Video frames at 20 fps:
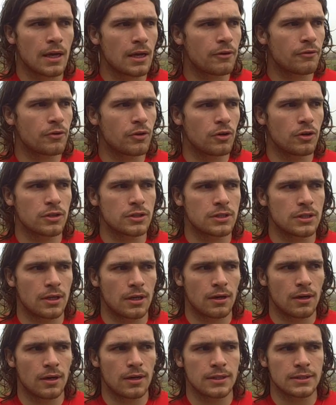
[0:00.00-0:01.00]
Yeah, of course. Right,
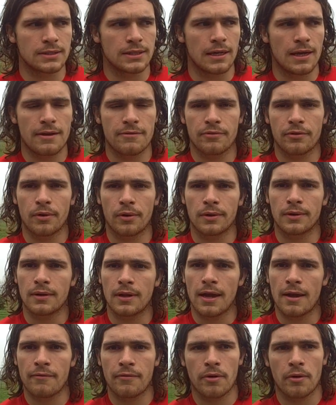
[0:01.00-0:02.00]
you know, like I say,
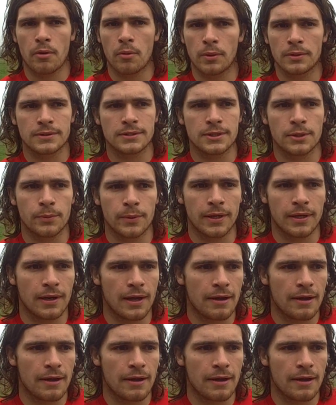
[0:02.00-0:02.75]
everyone wants to win.